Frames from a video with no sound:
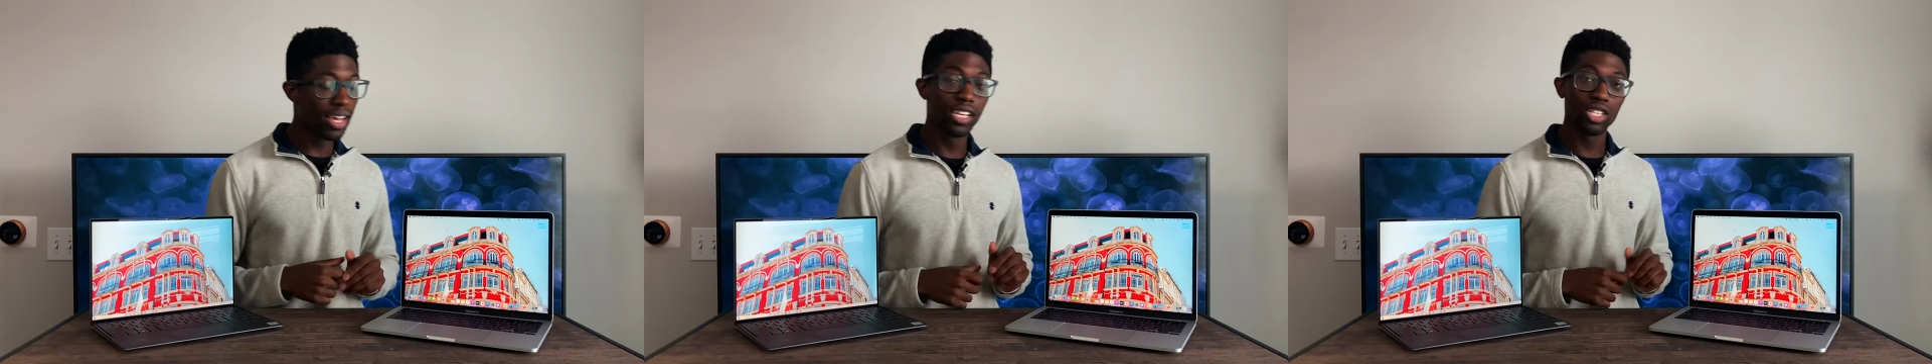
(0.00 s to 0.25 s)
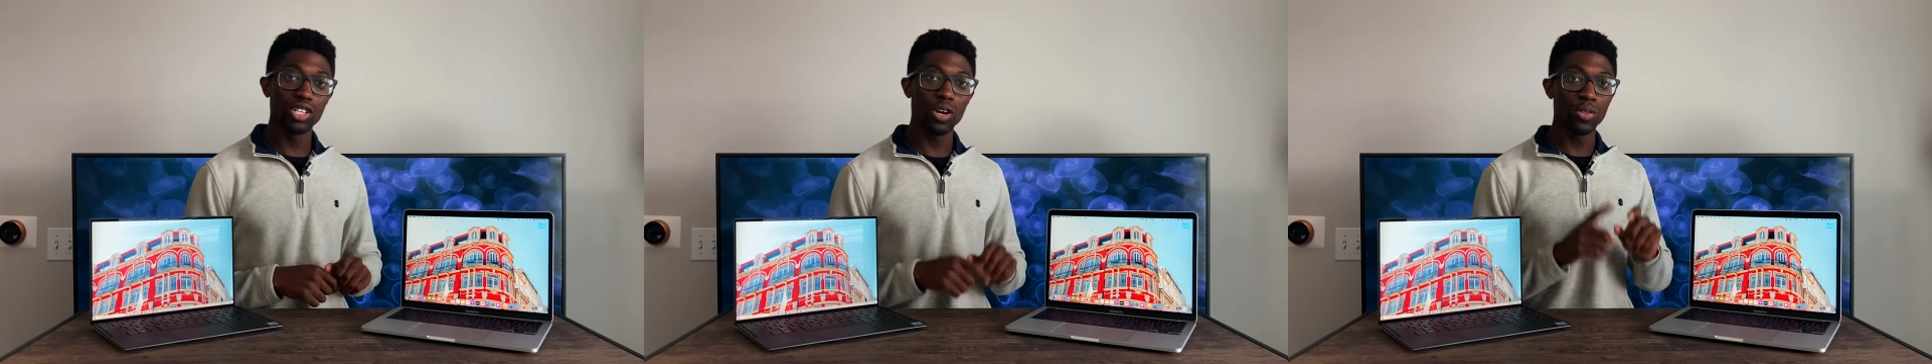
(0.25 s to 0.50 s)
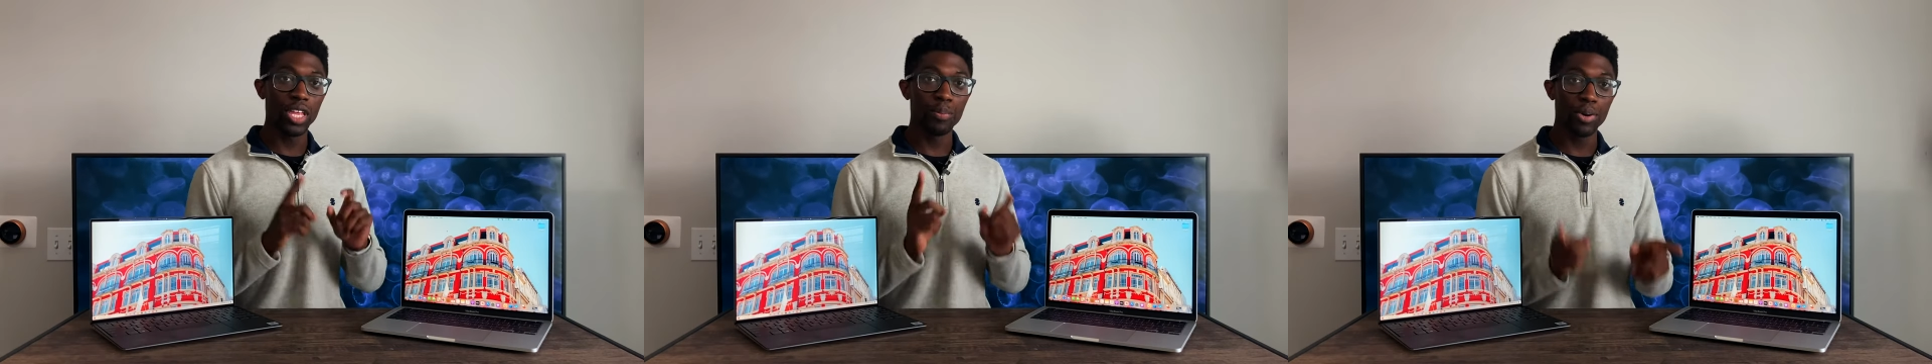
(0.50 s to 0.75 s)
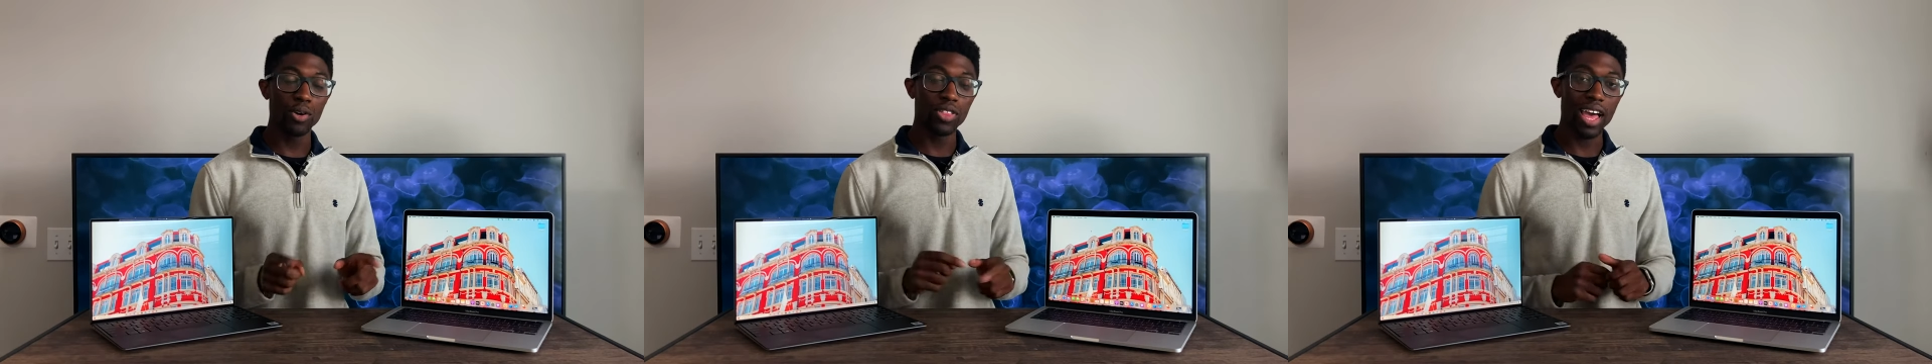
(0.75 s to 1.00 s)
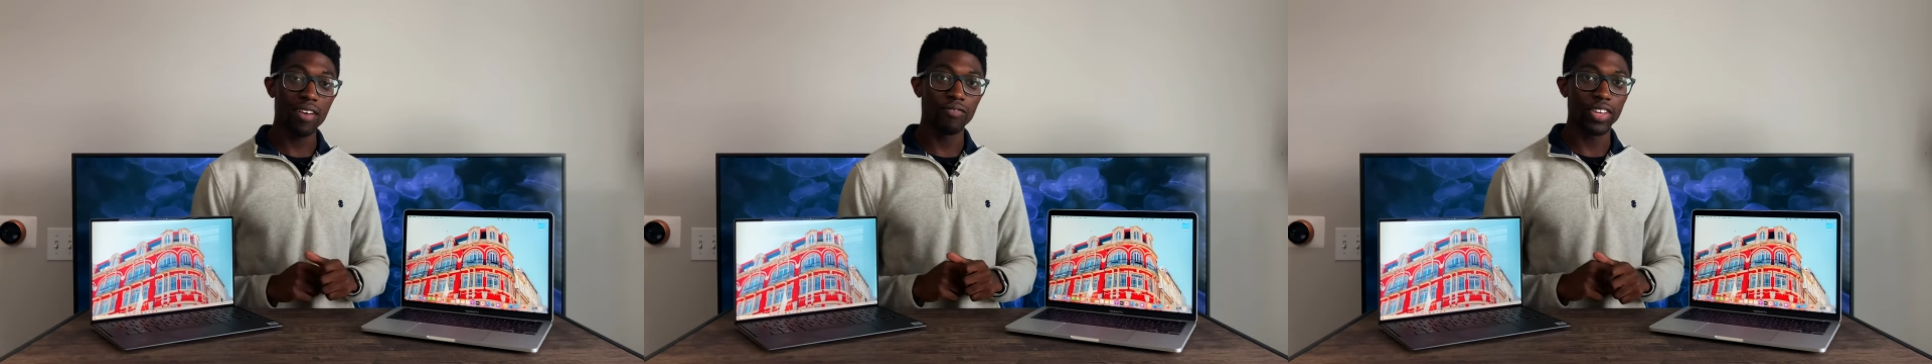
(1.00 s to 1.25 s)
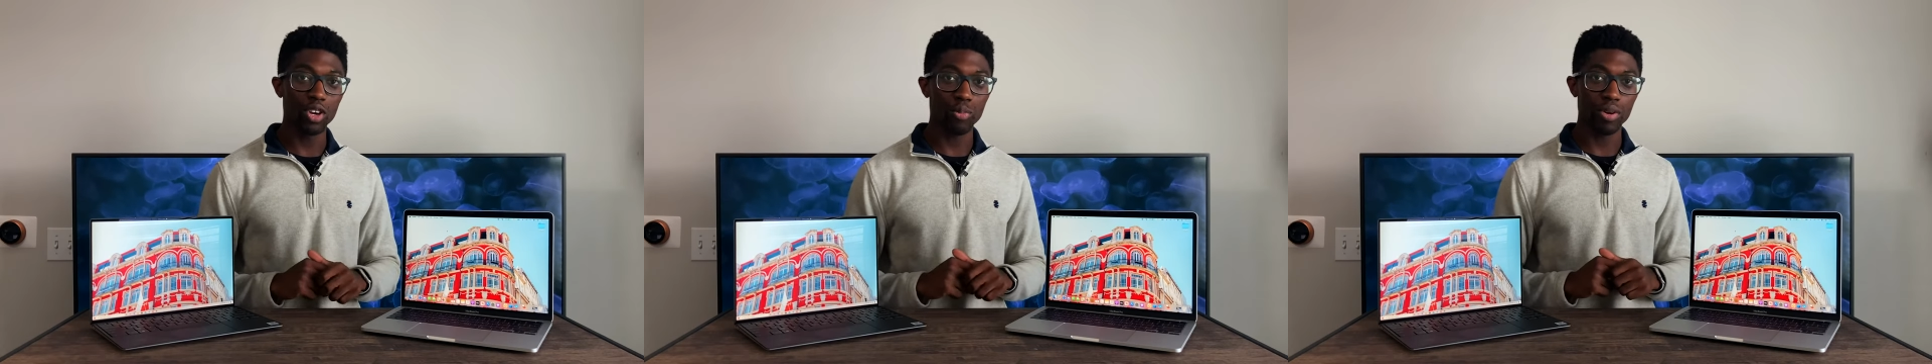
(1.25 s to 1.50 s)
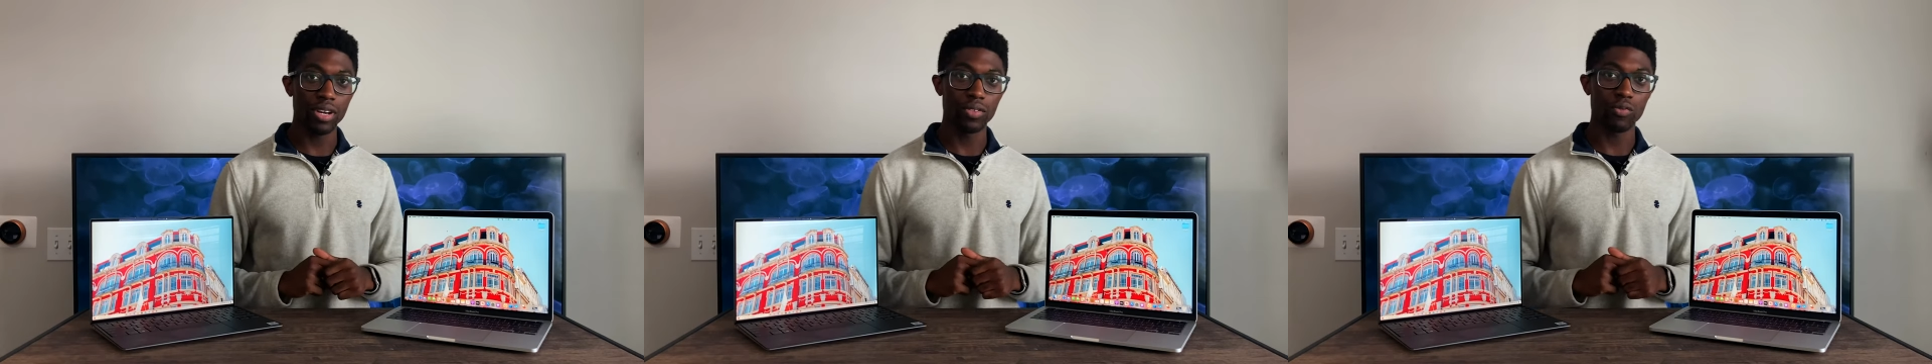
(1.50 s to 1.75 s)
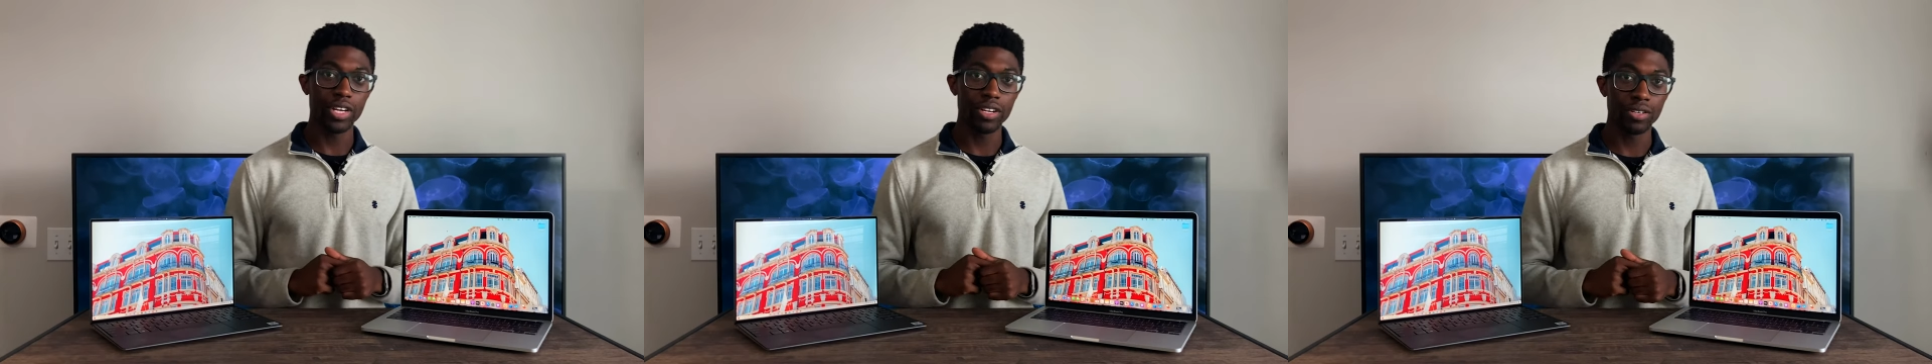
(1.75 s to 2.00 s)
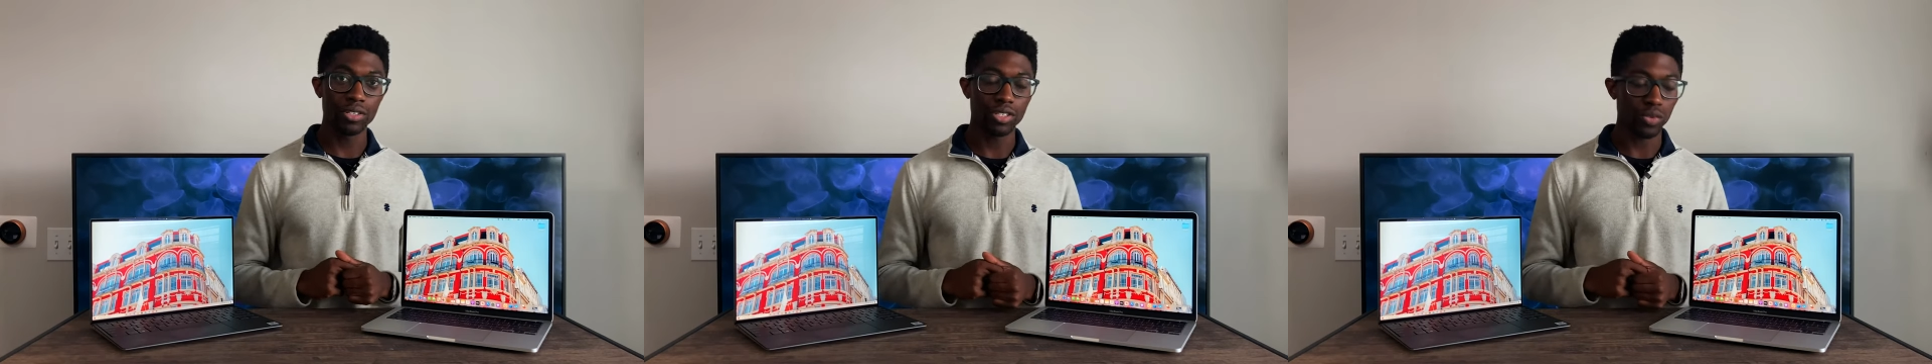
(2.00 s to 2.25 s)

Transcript: So they both have fingerprint readers,